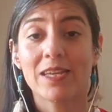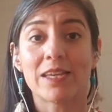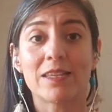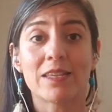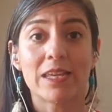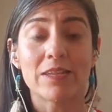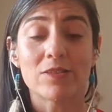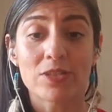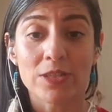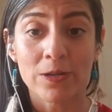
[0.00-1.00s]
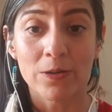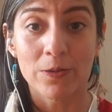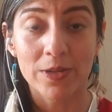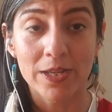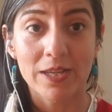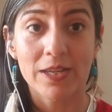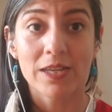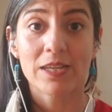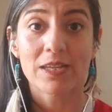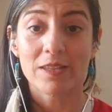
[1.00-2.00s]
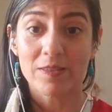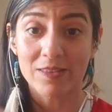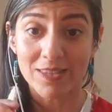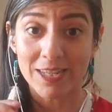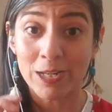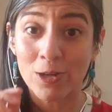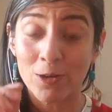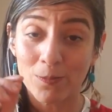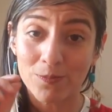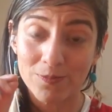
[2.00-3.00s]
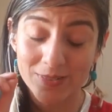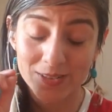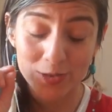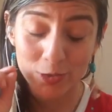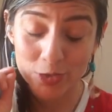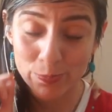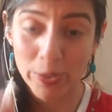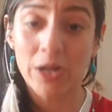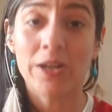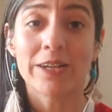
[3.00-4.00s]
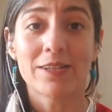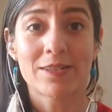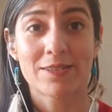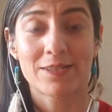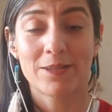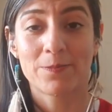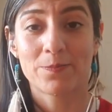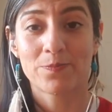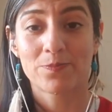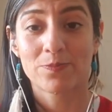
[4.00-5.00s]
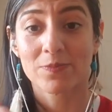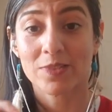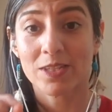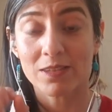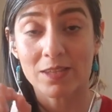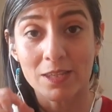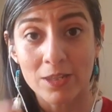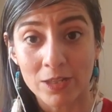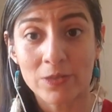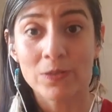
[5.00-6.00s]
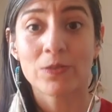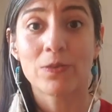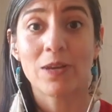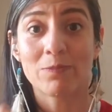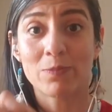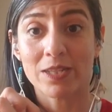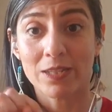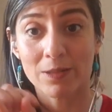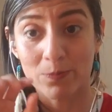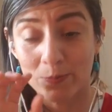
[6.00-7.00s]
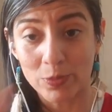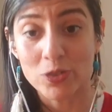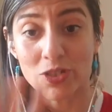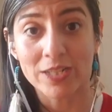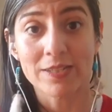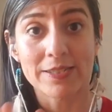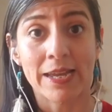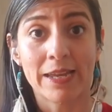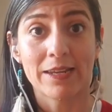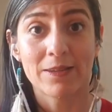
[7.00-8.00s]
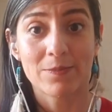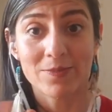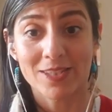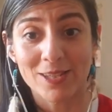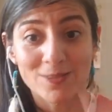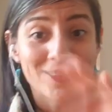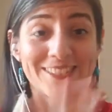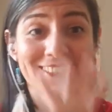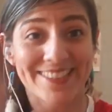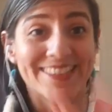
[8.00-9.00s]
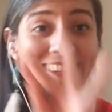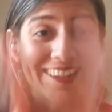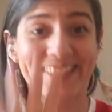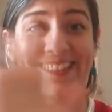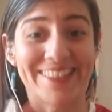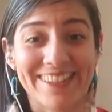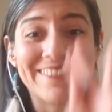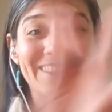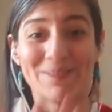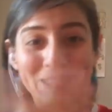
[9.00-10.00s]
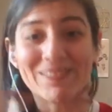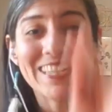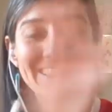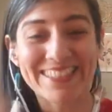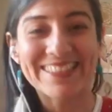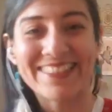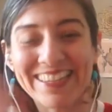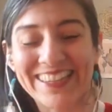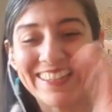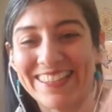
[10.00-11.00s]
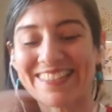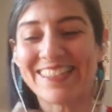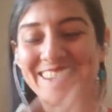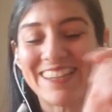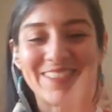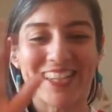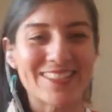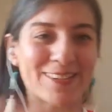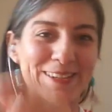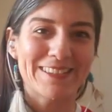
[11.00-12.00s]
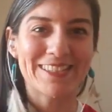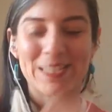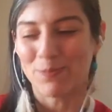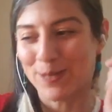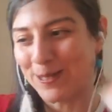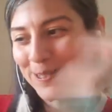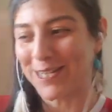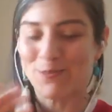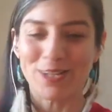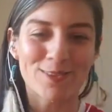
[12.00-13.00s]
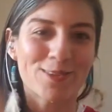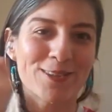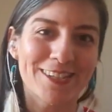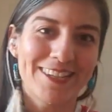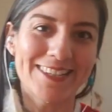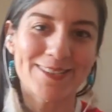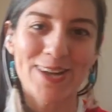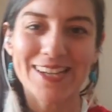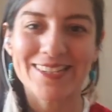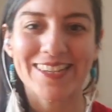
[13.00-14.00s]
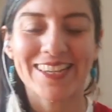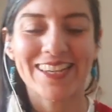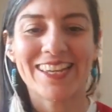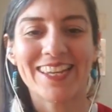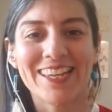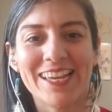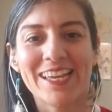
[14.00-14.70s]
And so, you know, those parts that you have been pushing aside, that you're just like, you know, I'm erasing this and I'm like tearing this apart and I'm throwing it in the trash can.